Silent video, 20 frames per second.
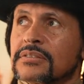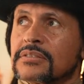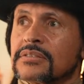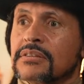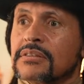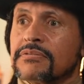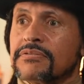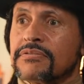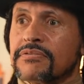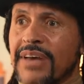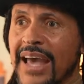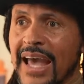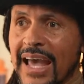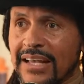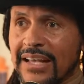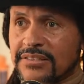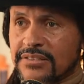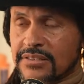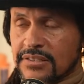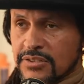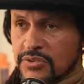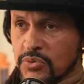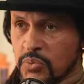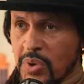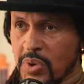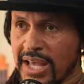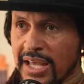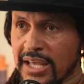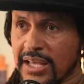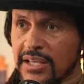the fastest
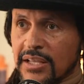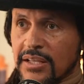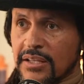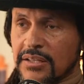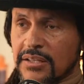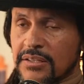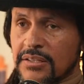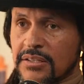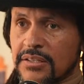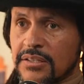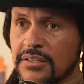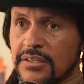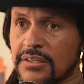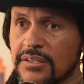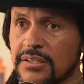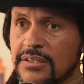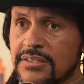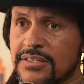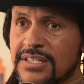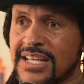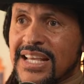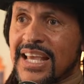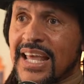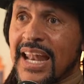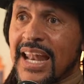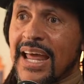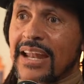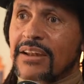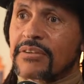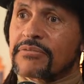way to get
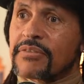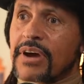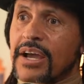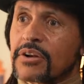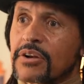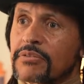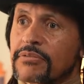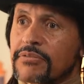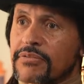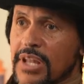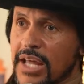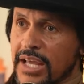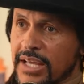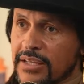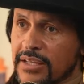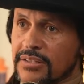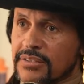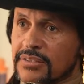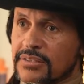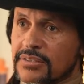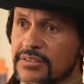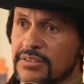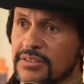out of fight or flight.